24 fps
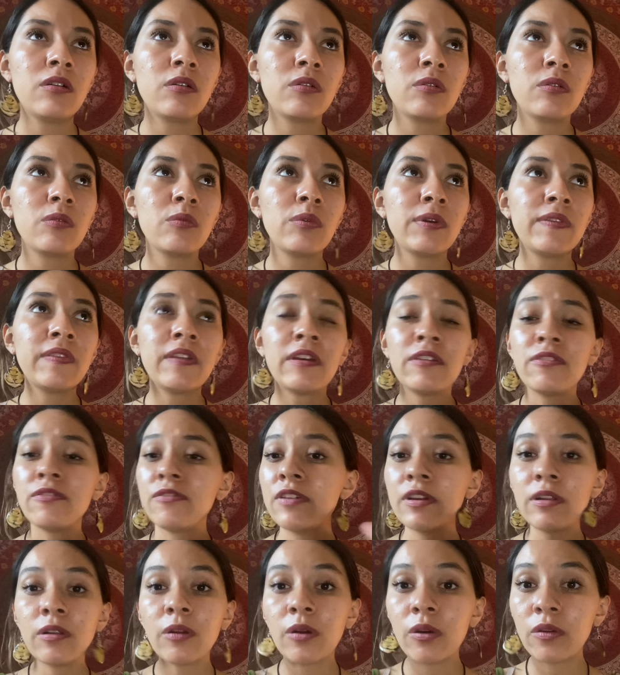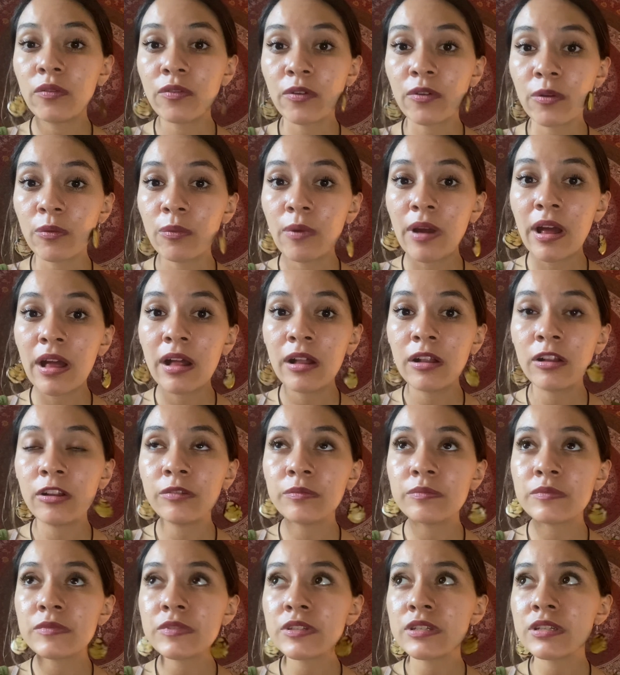when they feel
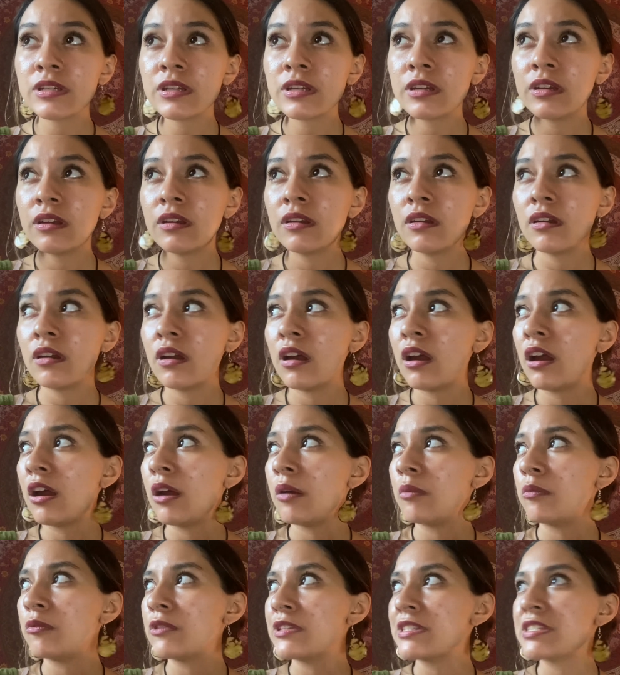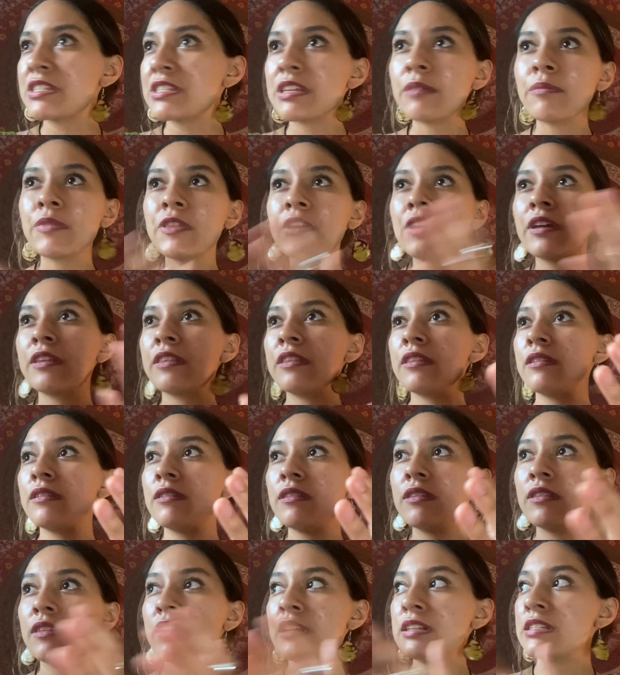overwhelmed, when something
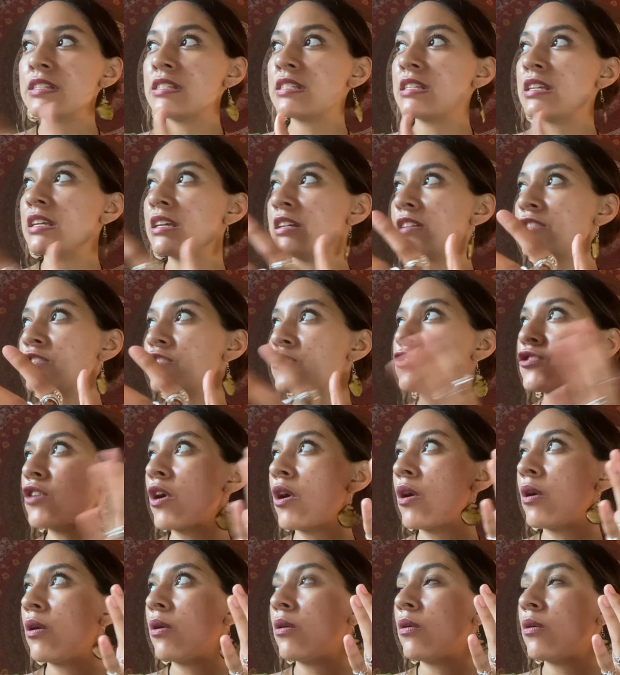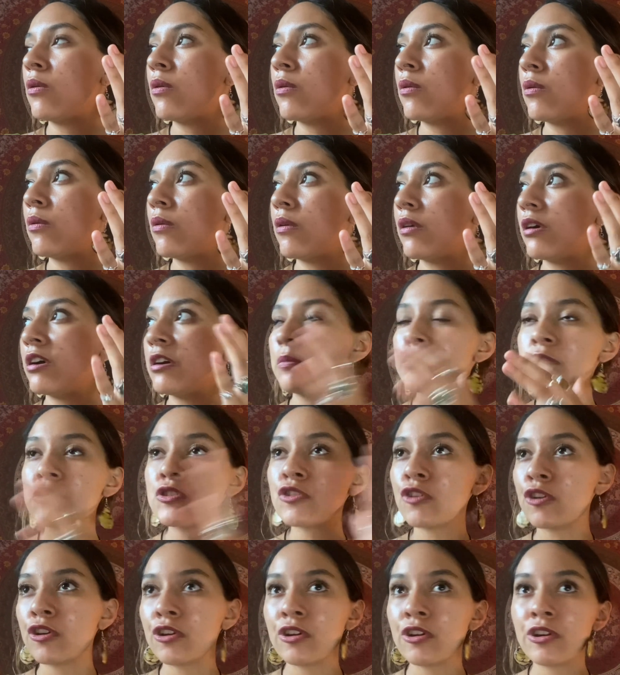they see is so
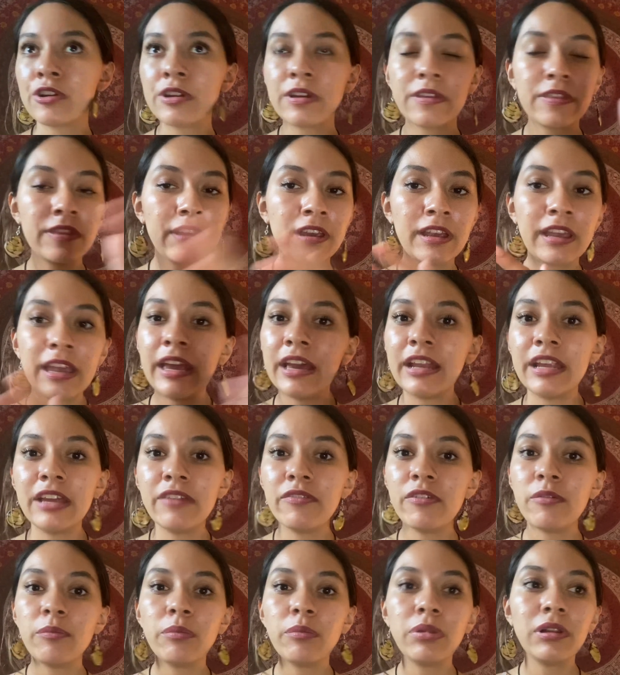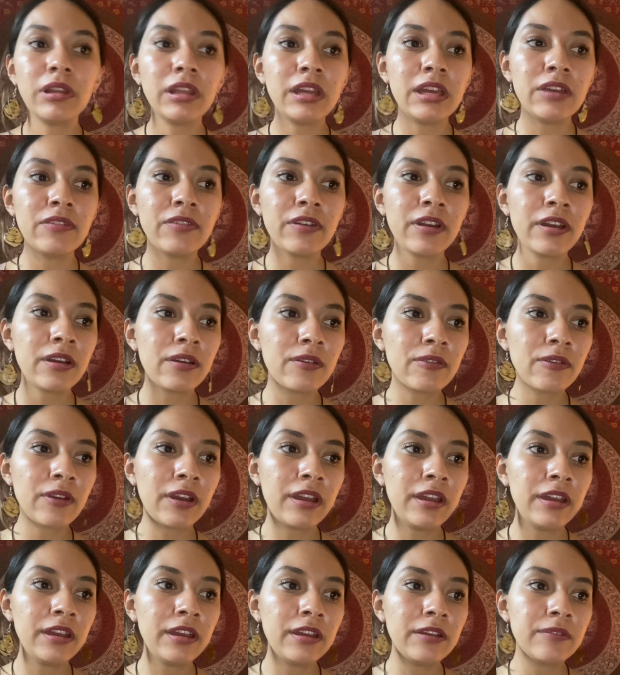absurd they can't even believe it,
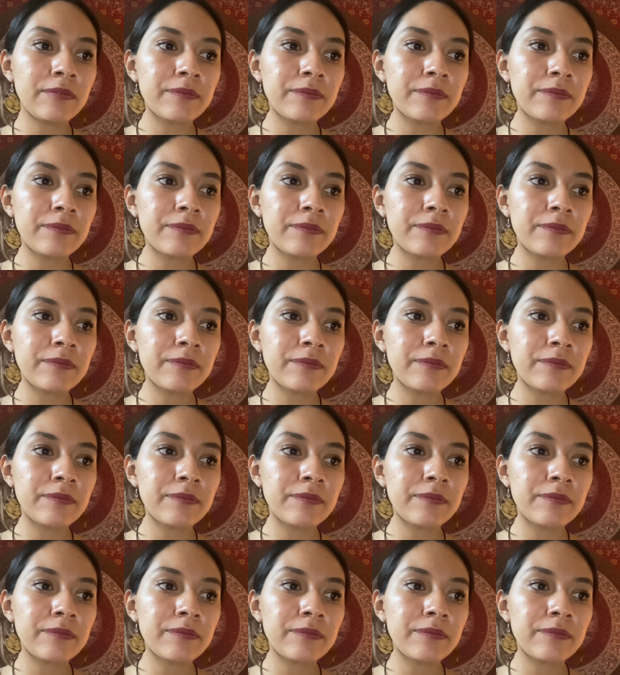right?